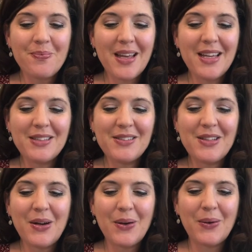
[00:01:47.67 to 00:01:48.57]
And
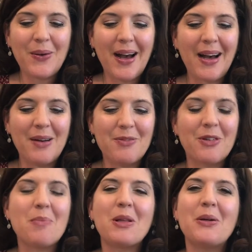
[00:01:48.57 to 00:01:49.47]
so
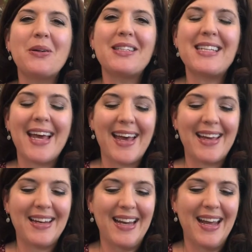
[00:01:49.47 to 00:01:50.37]
from Luke
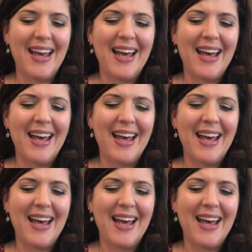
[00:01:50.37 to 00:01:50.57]
10,